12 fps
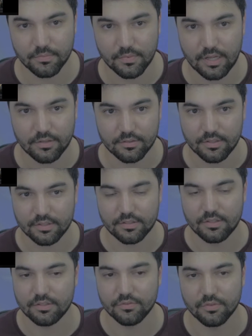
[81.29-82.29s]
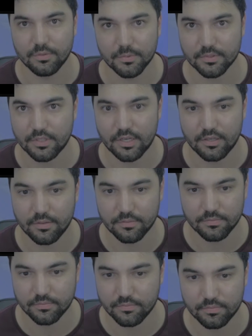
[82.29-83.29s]
I don't. There's rumors that he
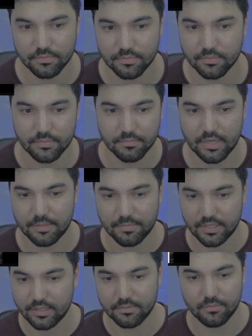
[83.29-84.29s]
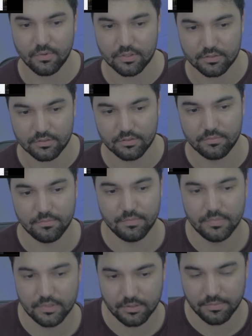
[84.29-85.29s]
might want
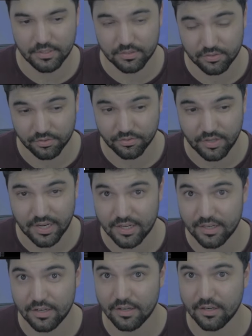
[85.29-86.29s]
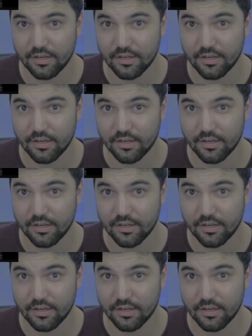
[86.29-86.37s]
to be traded.